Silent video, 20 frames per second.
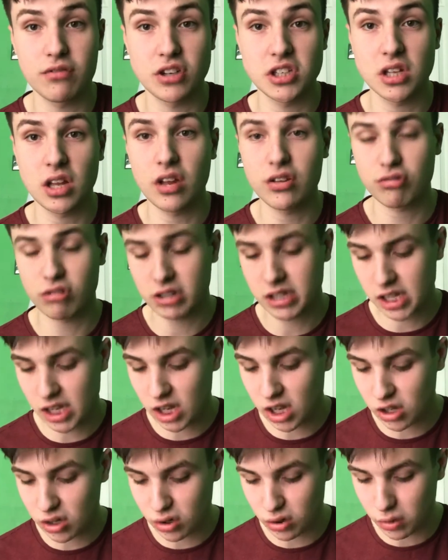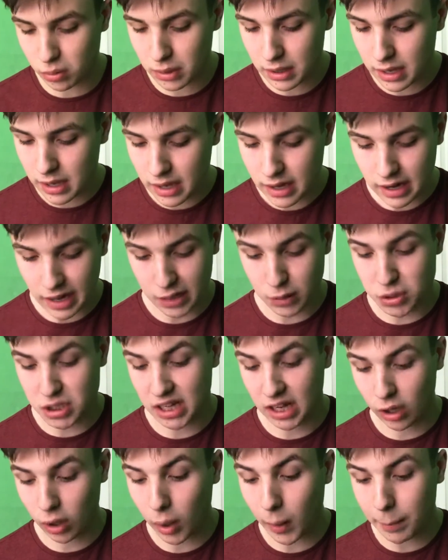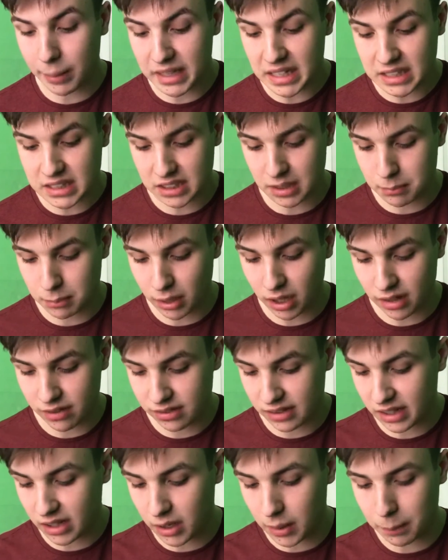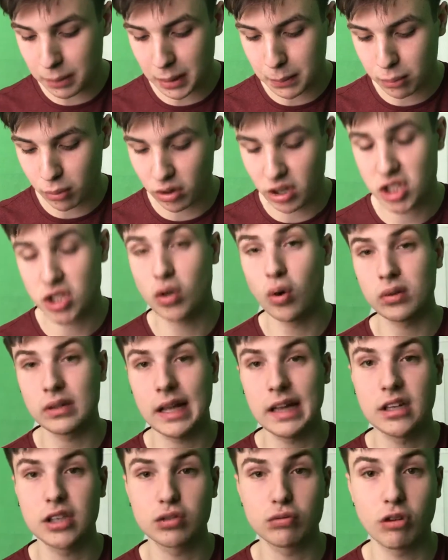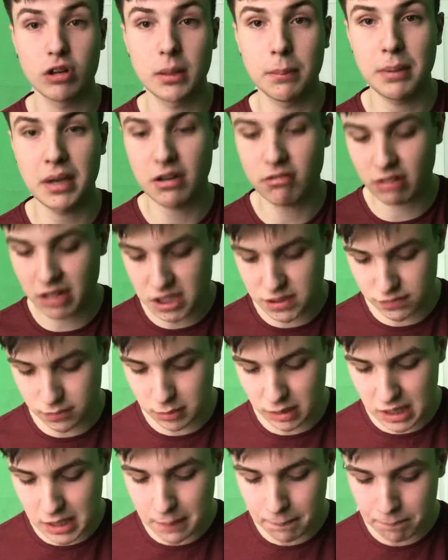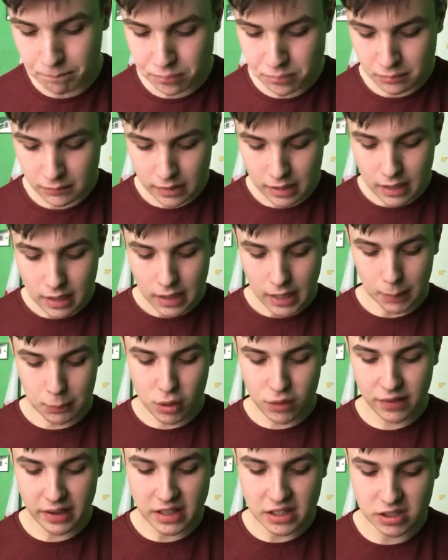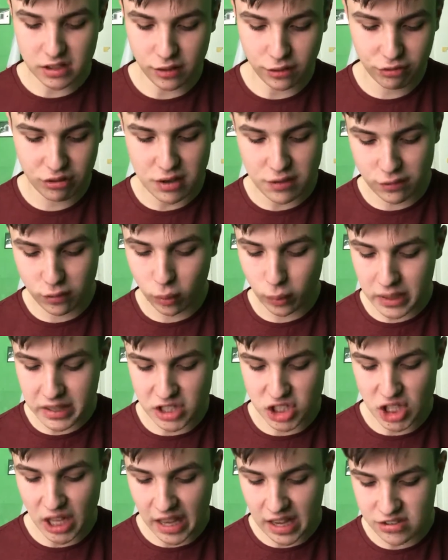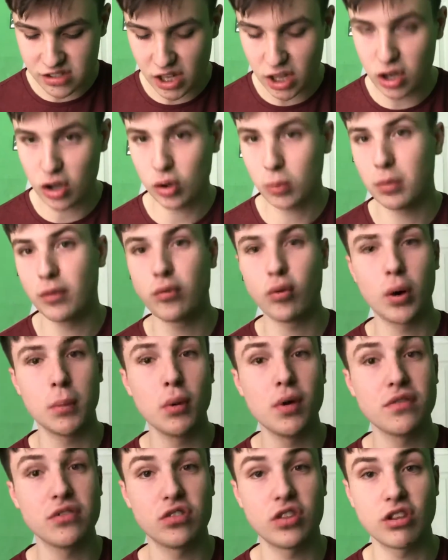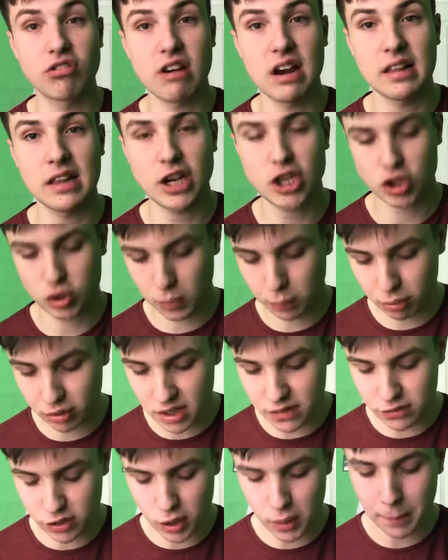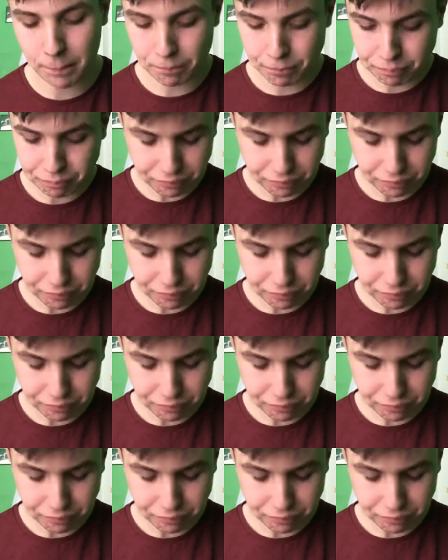his last run in the Arkle, and he'll take a lot of beating, but I think at a big price, Knocknanus will run a big race for me. And moving into the 340, the Stayers Hurdle, before we move into the Grand National preview.